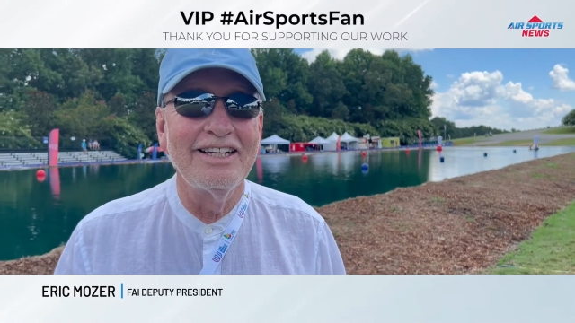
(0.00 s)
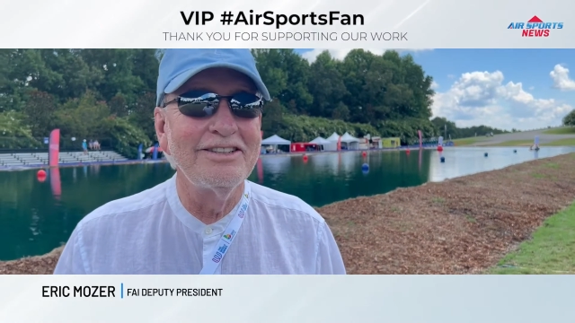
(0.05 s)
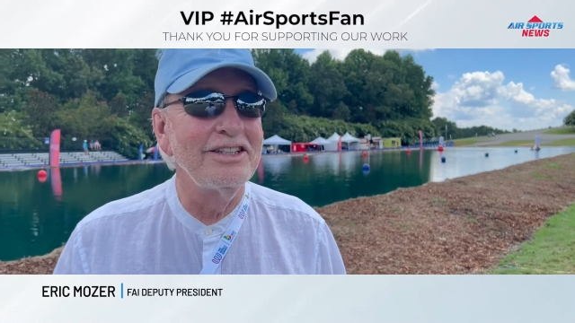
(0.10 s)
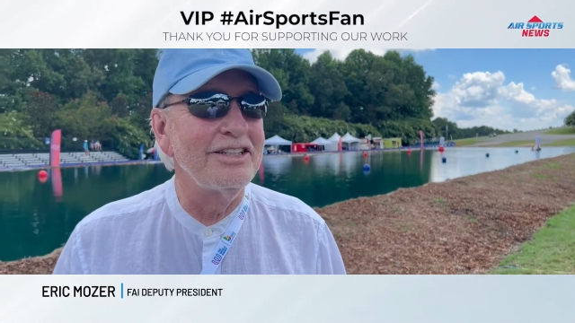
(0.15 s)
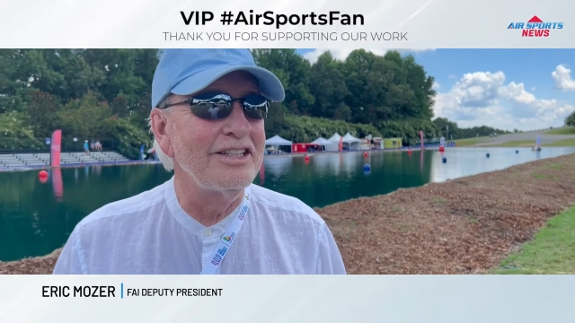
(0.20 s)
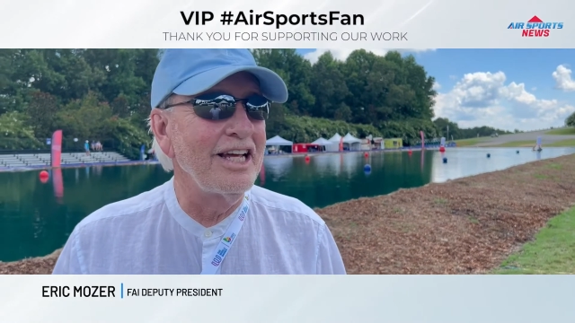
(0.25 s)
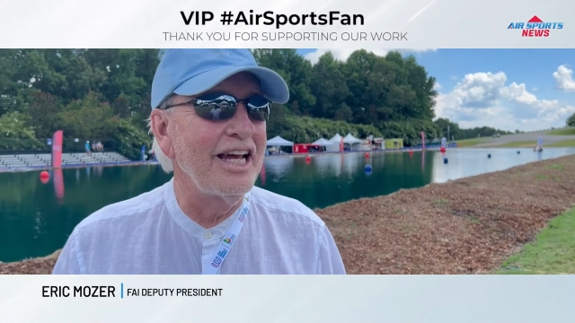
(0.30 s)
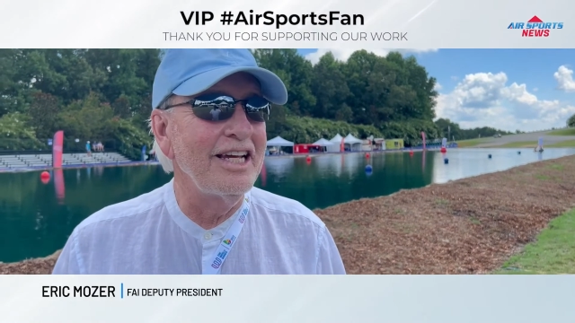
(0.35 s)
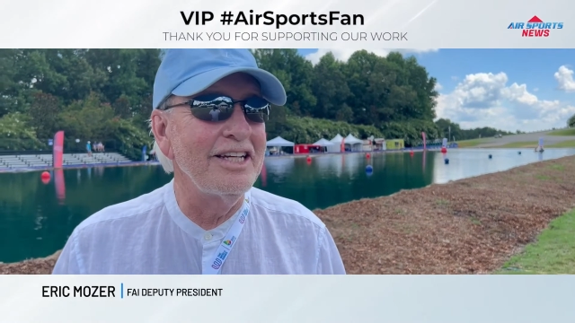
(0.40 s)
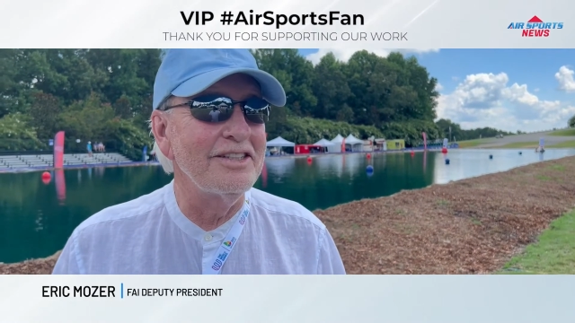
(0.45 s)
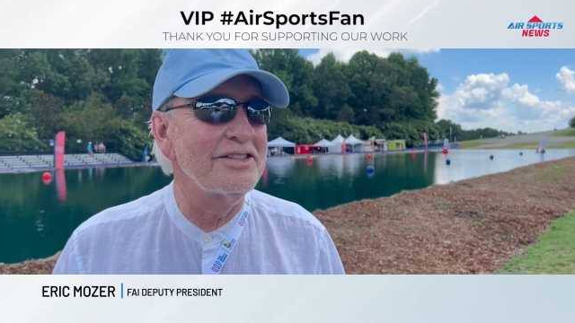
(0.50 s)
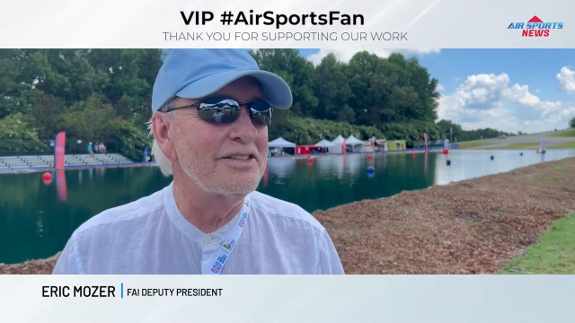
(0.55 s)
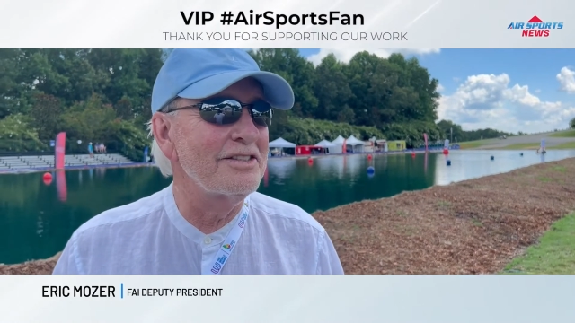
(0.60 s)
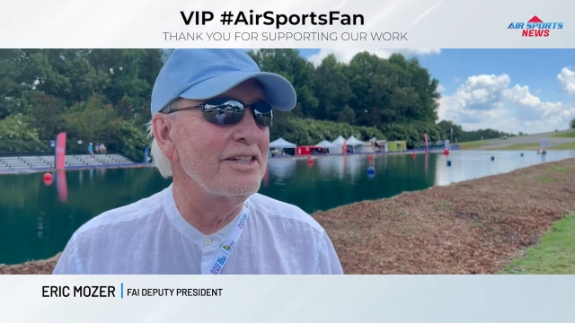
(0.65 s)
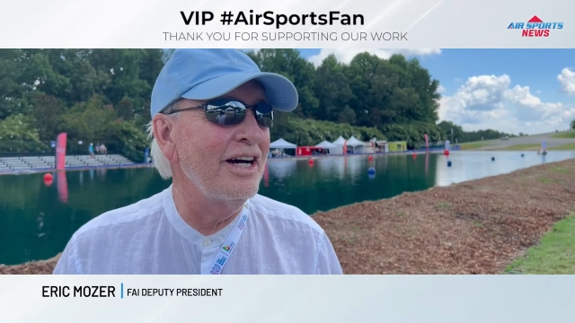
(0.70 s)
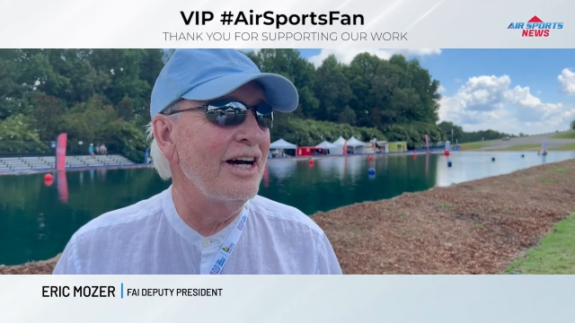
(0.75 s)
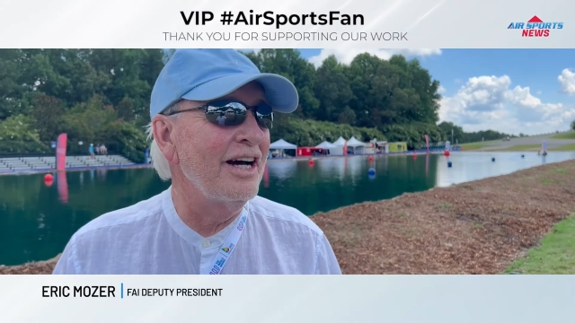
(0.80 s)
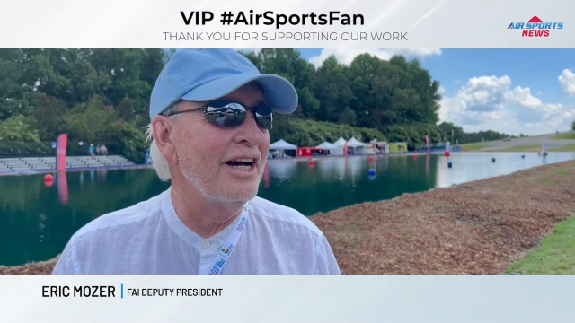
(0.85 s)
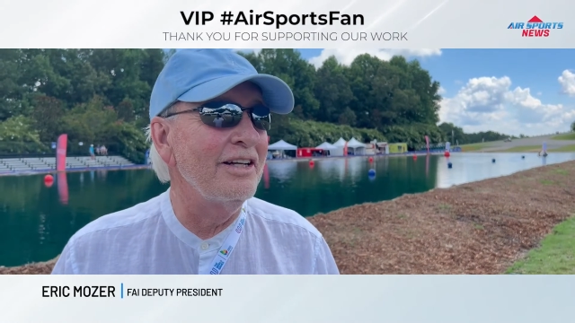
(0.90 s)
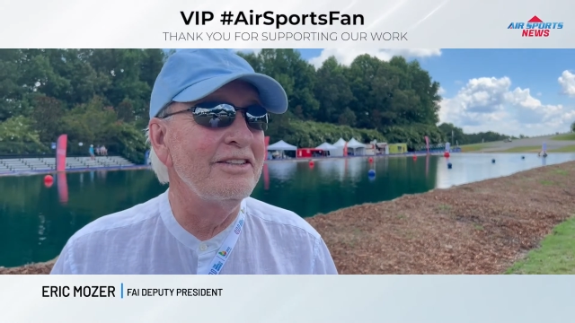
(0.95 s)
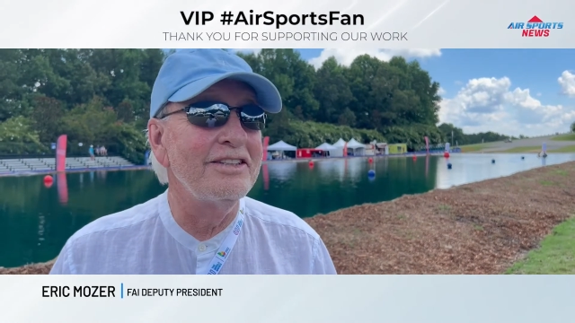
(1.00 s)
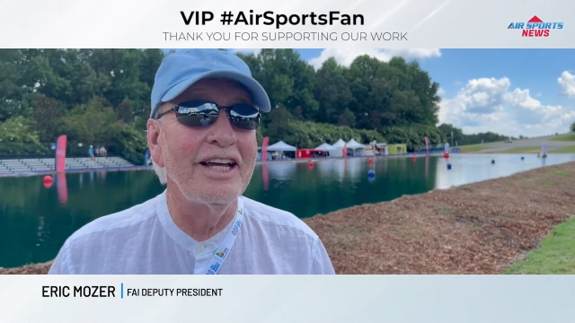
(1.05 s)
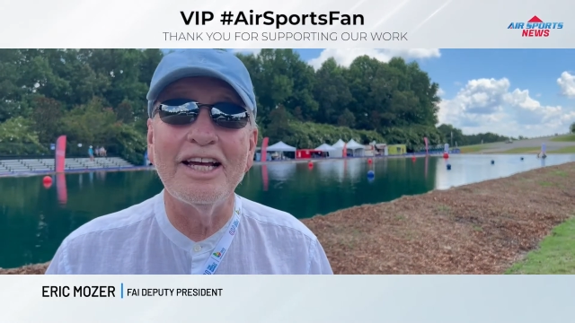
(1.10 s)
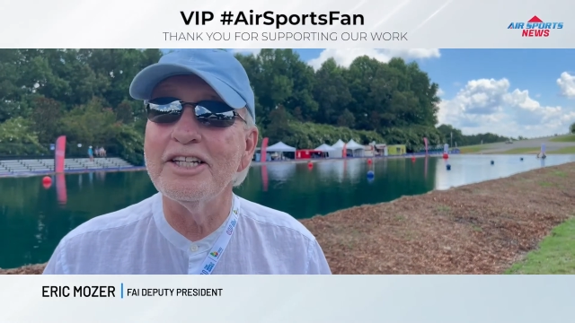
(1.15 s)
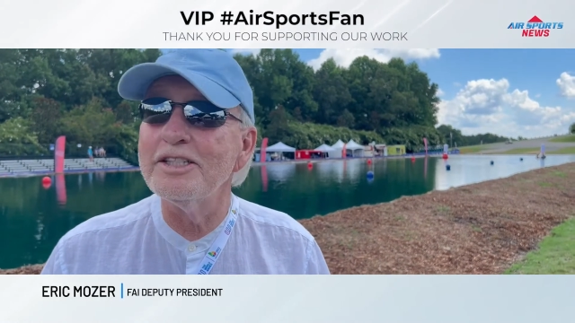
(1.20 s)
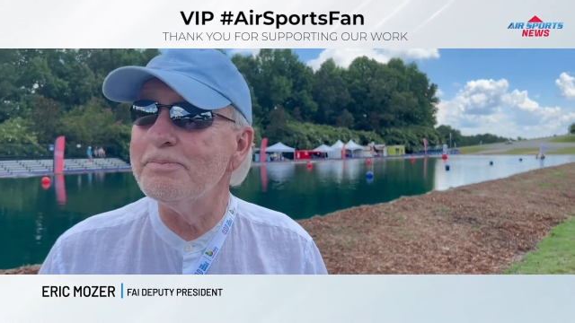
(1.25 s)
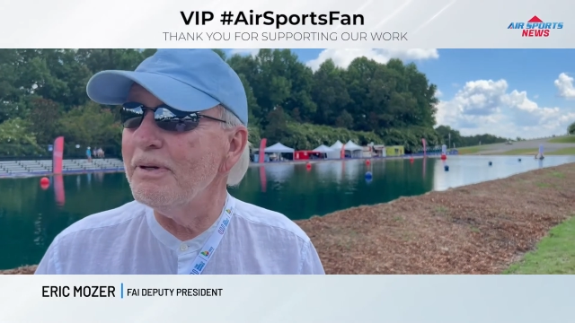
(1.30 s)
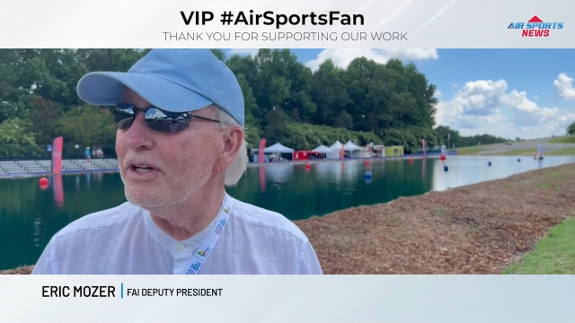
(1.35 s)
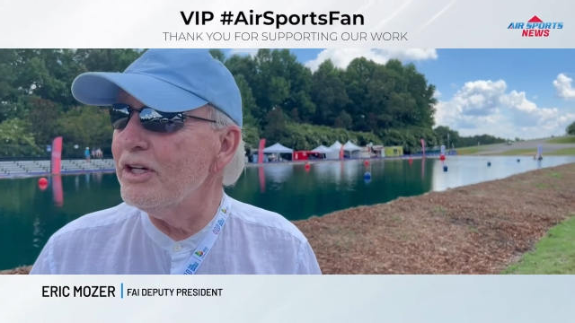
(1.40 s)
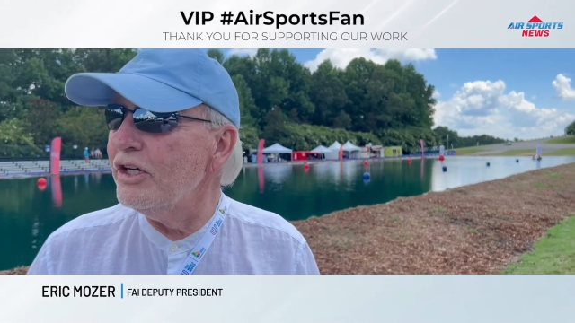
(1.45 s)
Today is, uh, day
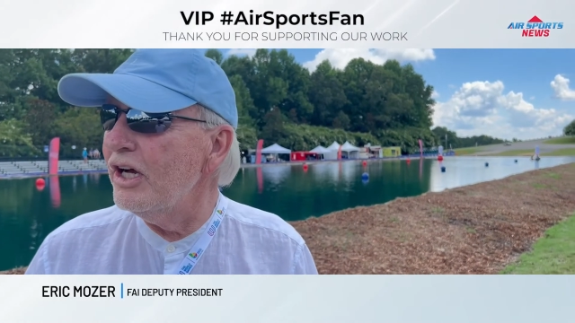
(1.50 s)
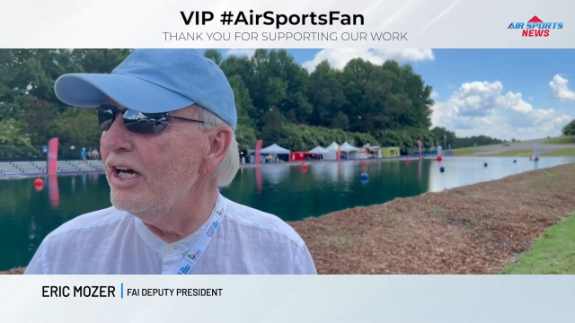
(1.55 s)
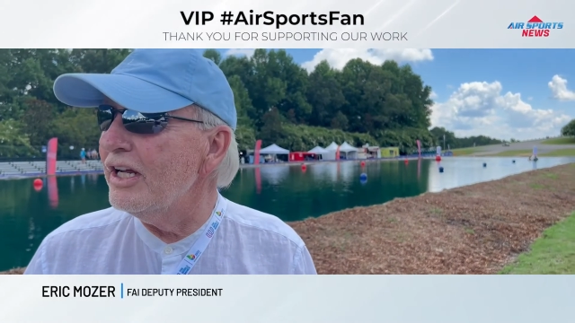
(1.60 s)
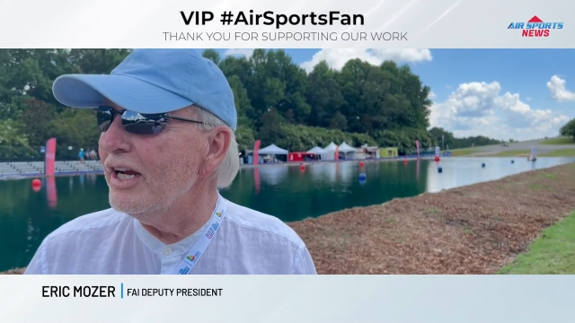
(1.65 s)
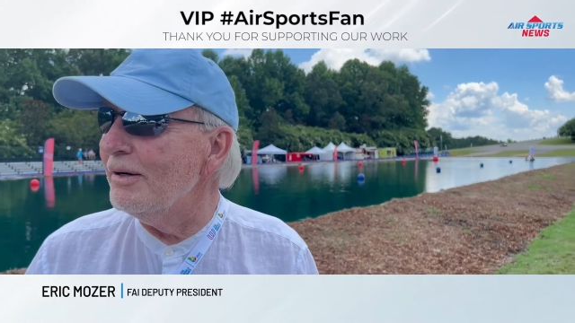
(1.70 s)
has been good.